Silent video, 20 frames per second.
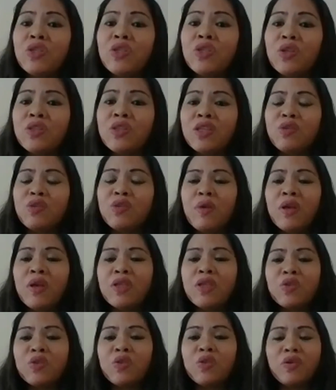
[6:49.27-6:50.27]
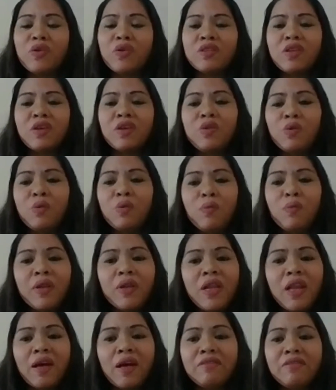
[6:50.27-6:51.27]
As you mentioned, there is the human
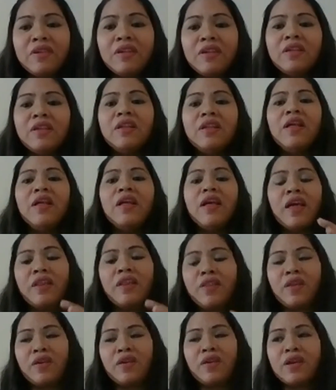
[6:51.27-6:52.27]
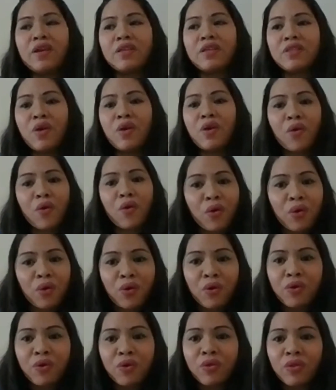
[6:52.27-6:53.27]
level, and there is the
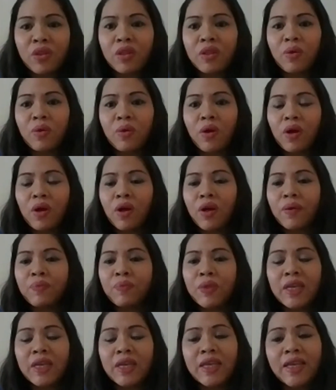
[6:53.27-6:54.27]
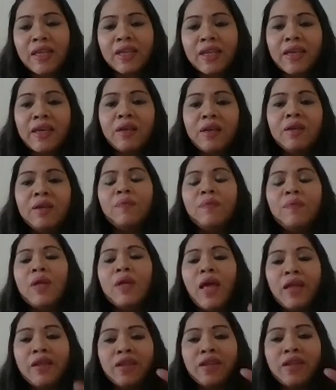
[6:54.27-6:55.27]
earth healing,
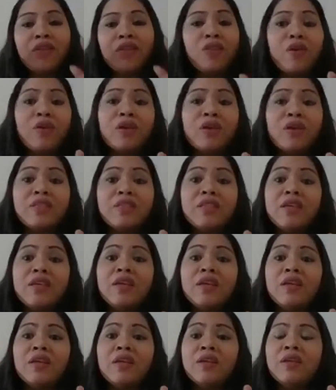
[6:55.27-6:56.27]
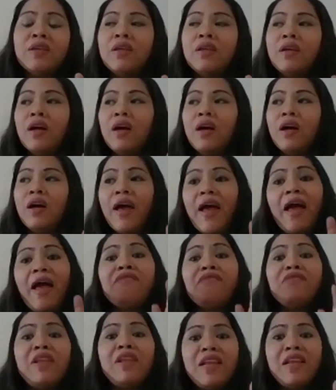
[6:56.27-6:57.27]
and then there is the
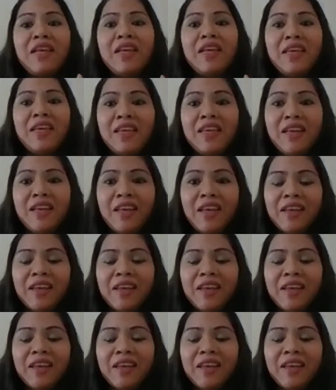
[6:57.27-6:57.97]
heavenly healing.